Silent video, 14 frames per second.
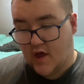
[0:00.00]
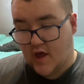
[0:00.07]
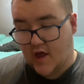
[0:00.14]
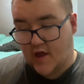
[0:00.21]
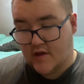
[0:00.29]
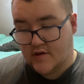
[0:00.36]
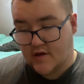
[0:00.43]

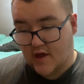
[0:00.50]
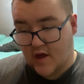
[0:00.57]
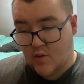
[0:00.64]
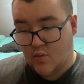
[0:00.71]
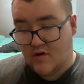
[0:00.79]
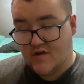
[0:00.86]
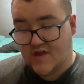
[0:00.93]
and
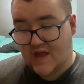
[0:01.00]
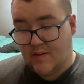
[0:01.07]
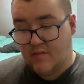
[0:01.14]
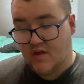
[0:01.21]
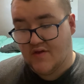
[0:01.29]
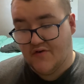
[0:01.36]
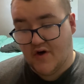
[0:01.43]
when
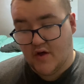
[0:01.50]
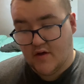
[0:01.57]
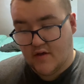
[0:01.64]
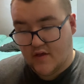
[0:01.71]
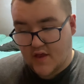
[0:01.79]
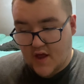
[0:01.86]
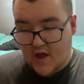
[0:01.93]
Damien saw
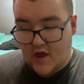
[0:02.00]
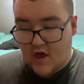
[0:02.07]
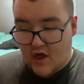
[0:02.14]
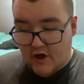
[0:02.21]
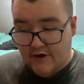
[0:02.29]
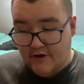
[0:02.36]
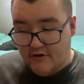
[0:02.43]
this, he's like,
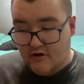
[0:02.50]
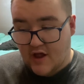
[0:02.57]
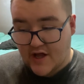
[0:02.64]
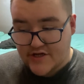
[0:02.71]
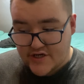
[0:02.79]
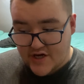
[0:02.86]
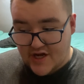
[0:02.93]

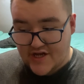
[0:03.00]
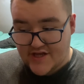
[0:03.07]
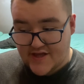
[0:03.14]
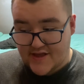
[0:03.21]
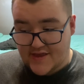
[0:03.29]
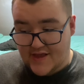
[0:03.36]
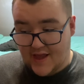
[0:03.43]

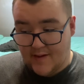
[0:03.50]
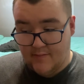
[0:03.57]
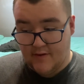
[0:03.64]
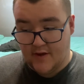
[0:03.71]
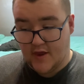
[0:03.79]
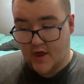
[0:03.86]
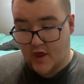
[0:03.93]
congratulations,
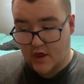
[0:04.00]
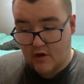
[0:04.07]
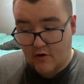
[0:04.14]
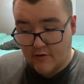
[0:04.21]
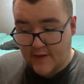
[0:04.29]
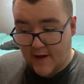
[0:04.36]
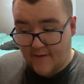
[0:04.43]
Damien,
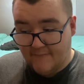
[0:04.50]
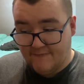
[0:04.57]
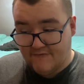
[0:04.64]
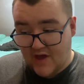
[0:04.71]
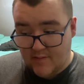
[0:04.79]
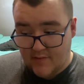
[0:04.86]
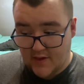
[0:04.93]
you're now
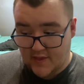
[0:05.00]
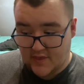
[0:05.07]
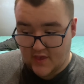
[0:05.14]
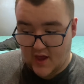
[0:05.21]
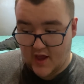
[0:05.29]
famous.